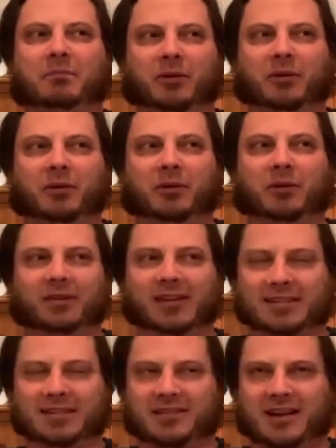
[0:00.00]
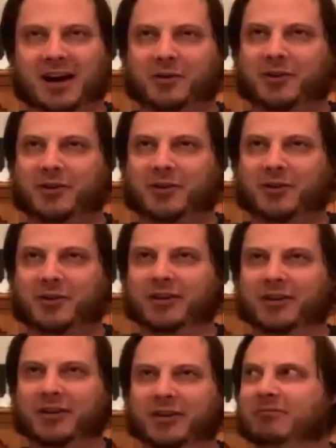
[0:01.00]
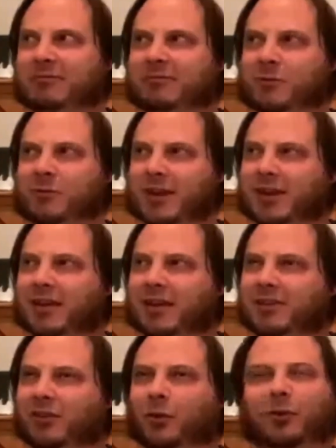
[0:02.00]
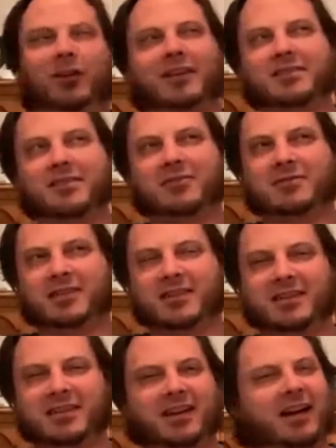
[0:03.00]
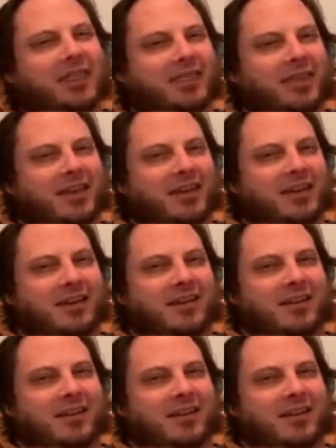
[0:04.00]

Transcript: The building is 142 years old, I think.